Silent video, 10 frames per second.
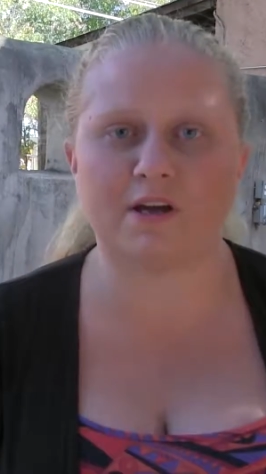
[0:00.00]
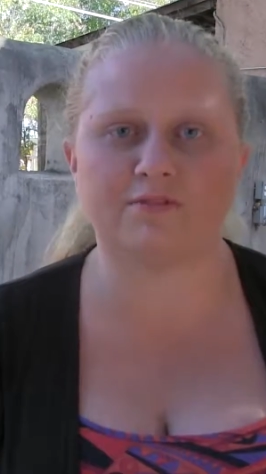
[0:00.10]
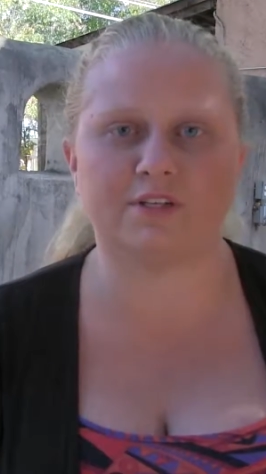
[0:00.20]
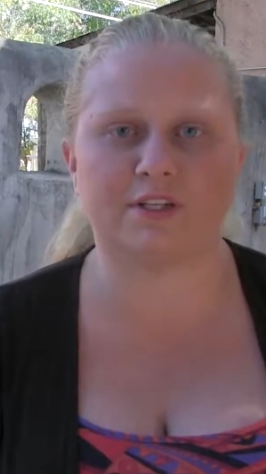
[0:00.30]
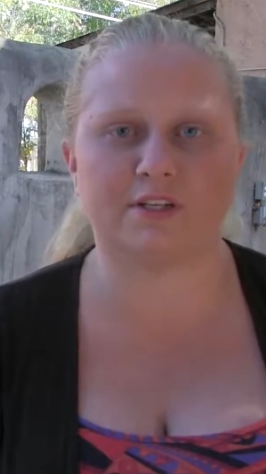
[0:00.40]

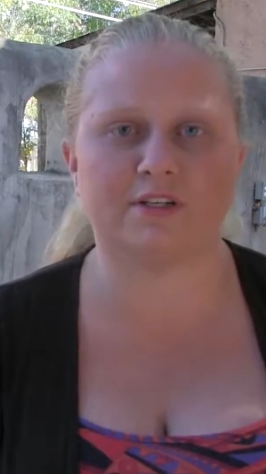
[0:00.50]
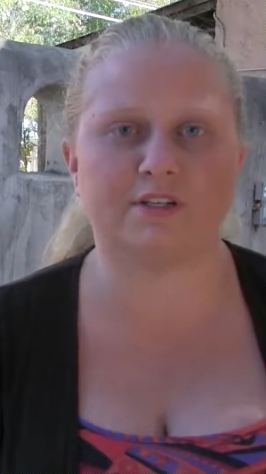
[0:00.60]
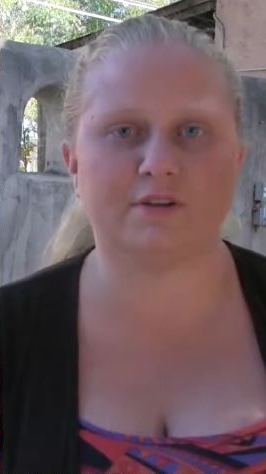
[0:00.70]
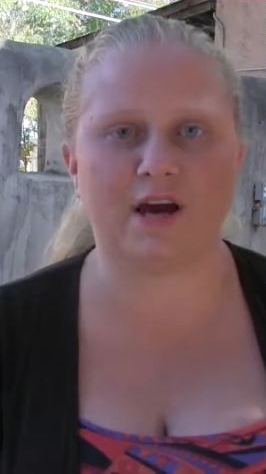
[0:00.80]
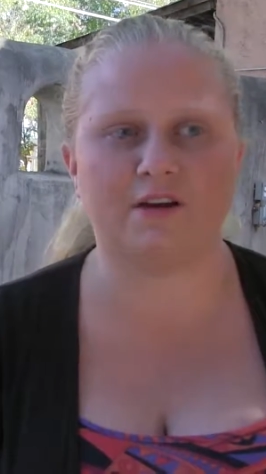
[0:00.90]
every year
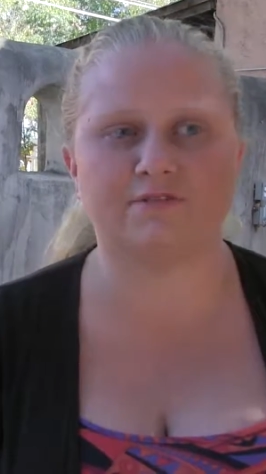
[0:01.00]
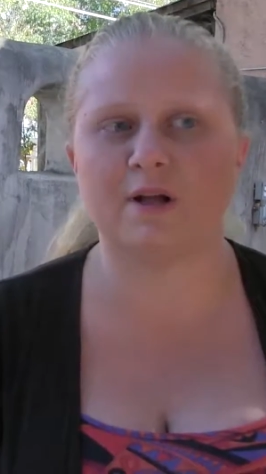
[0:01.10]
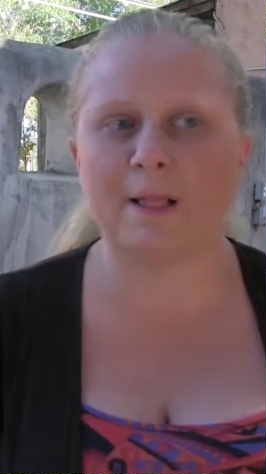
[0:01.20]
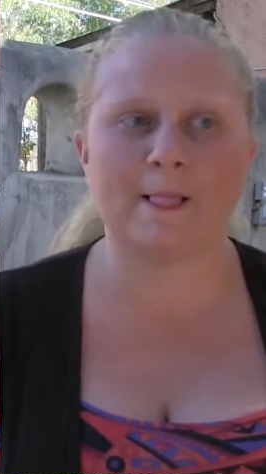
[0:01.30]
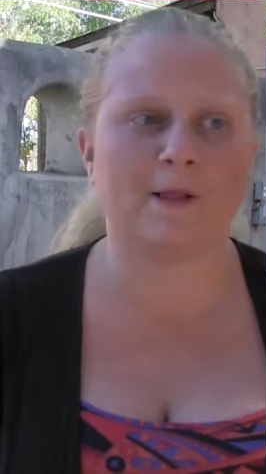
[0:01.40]
you have
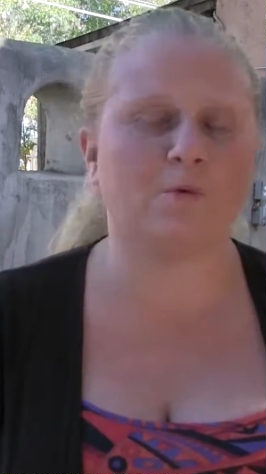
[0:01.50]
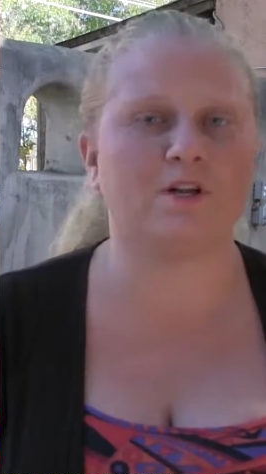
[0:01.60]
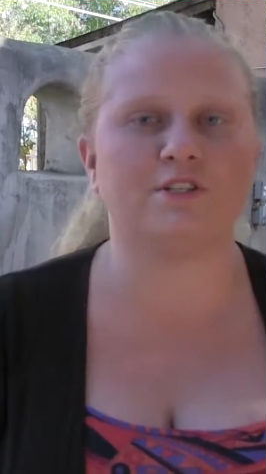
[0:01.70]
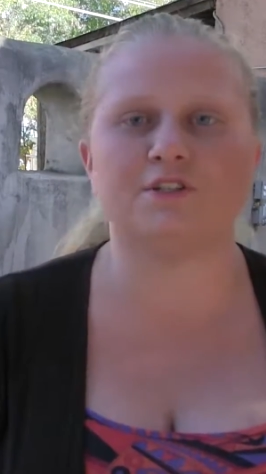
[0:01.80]
one